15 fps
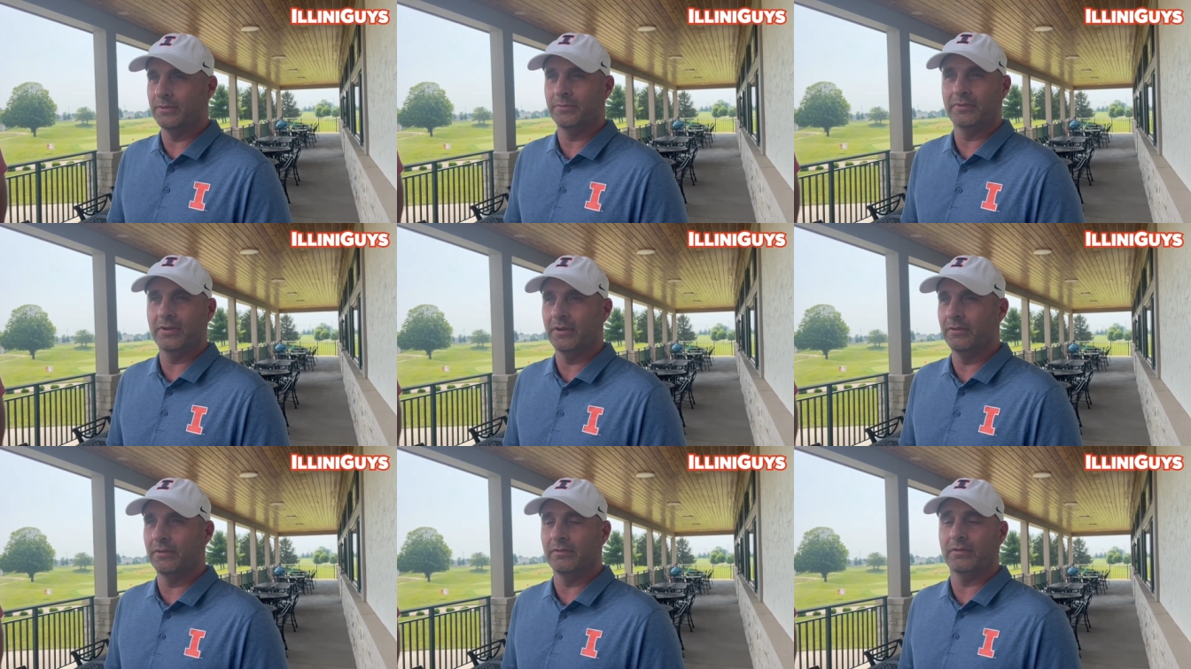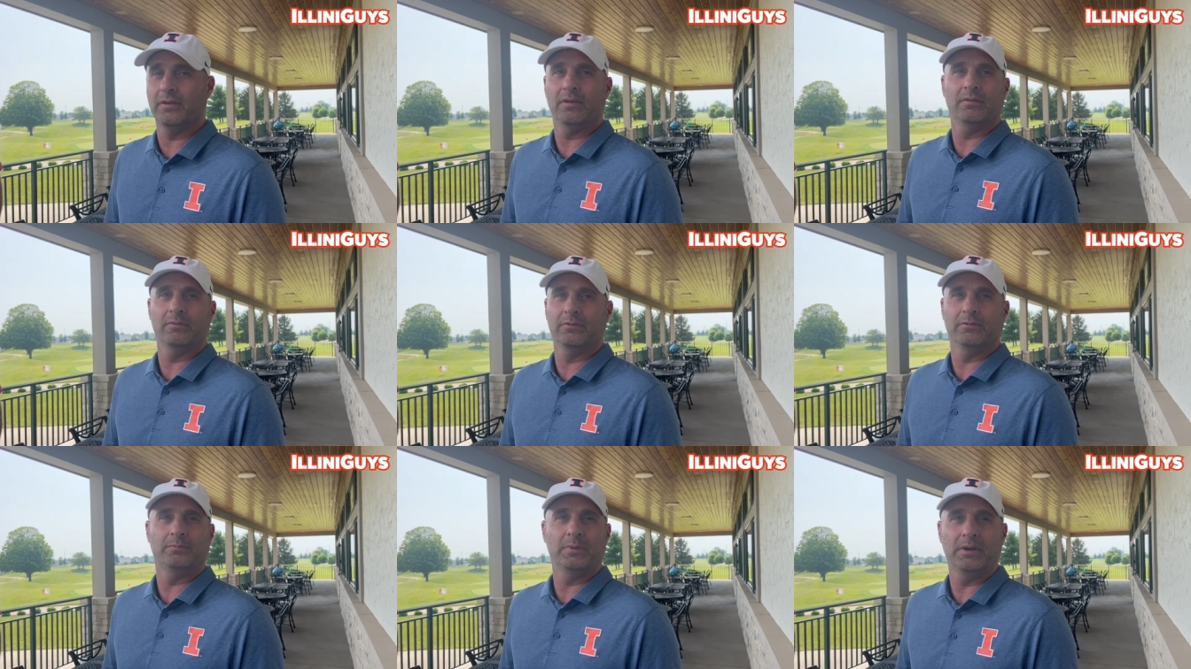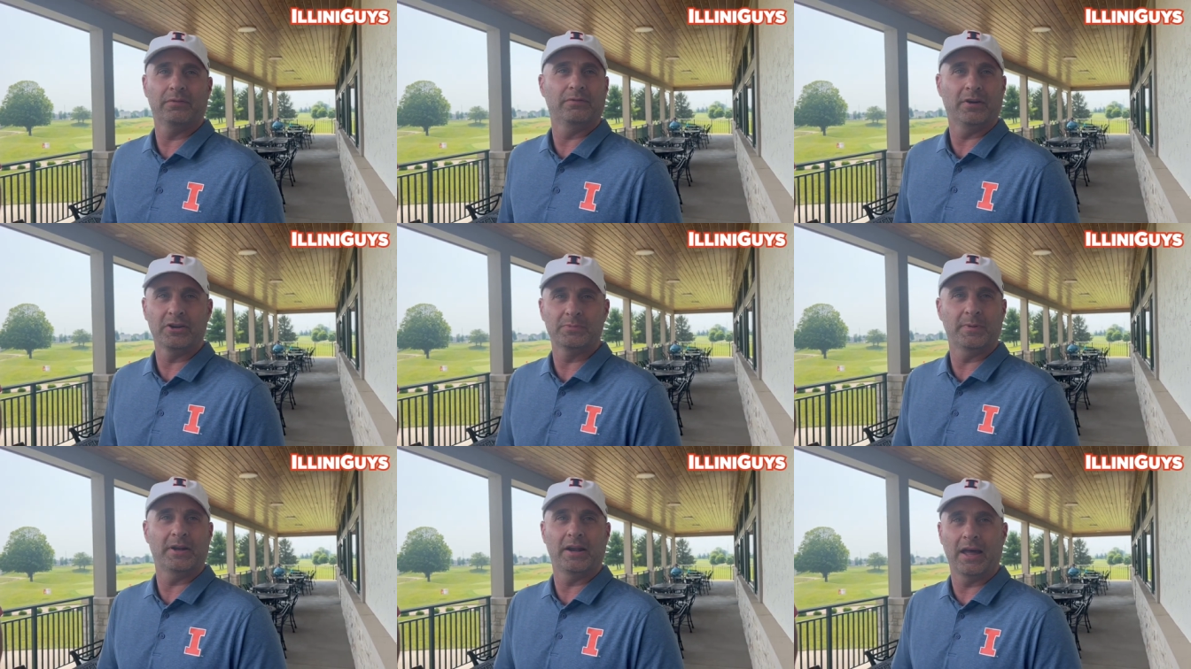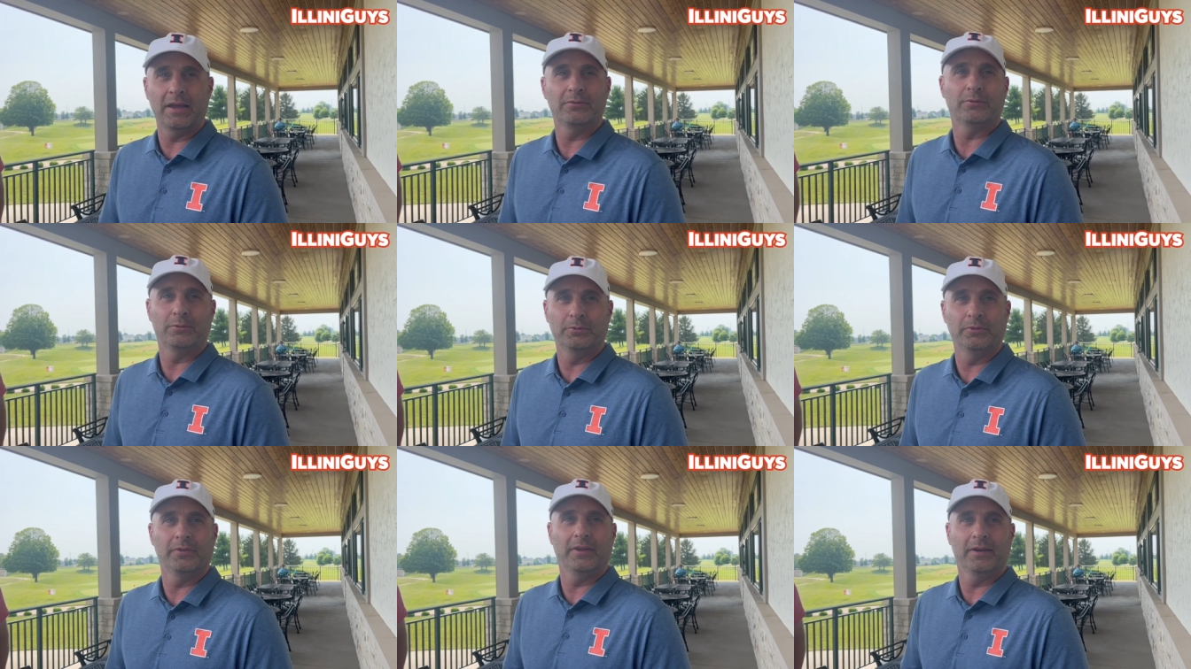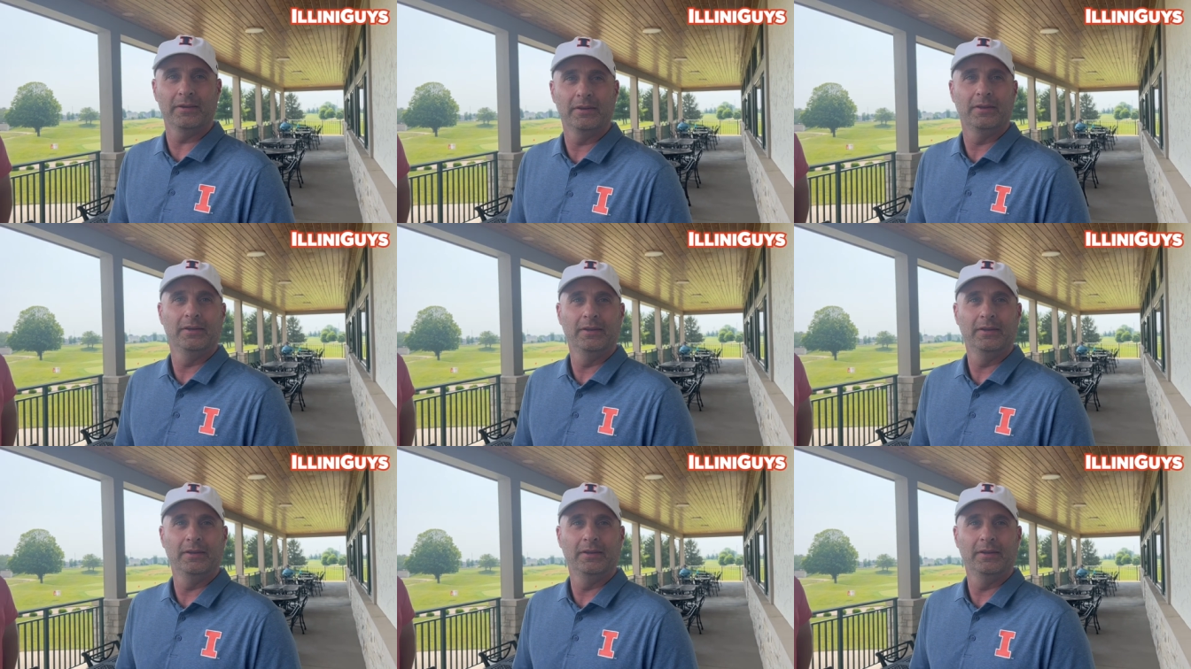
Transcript: that was here that's going to be a freshman in high school that,